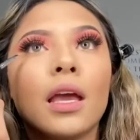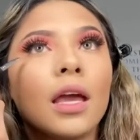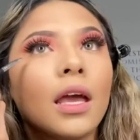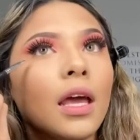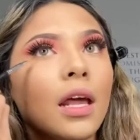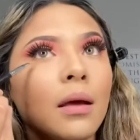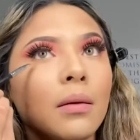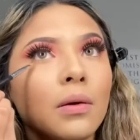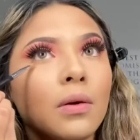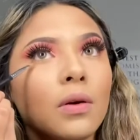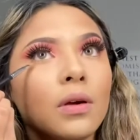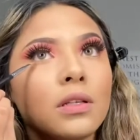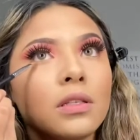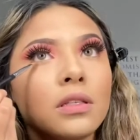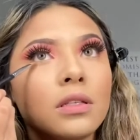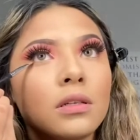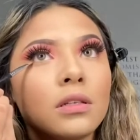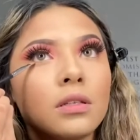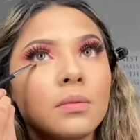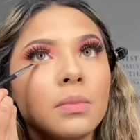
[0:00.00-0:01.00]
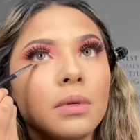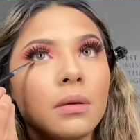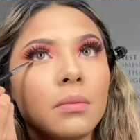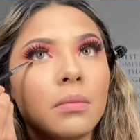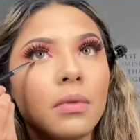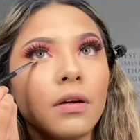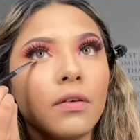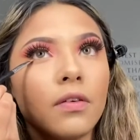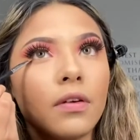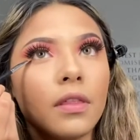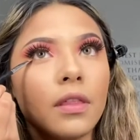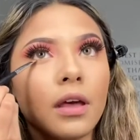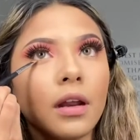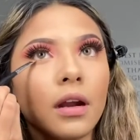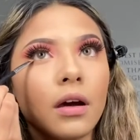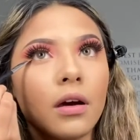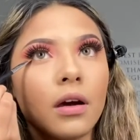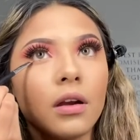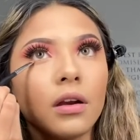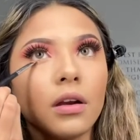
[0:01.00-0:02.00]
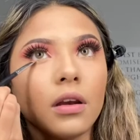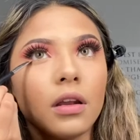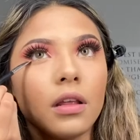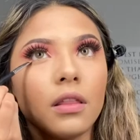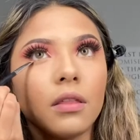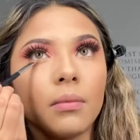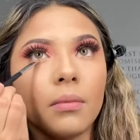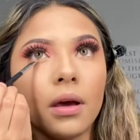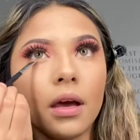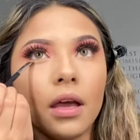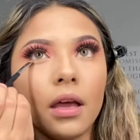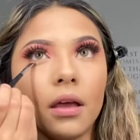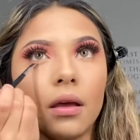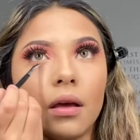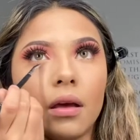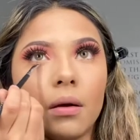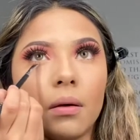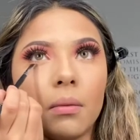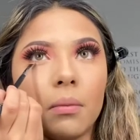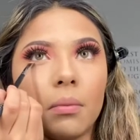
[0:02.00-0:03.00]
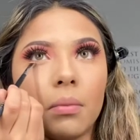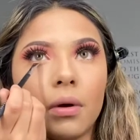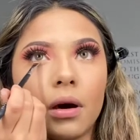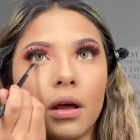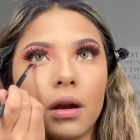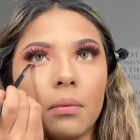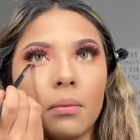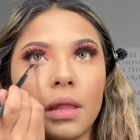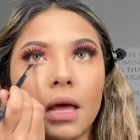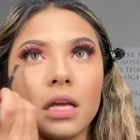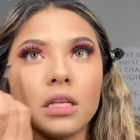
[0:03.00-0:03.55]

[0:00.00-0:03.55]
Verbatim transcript: And I'm going to just be buffing that out underneath my bottom lash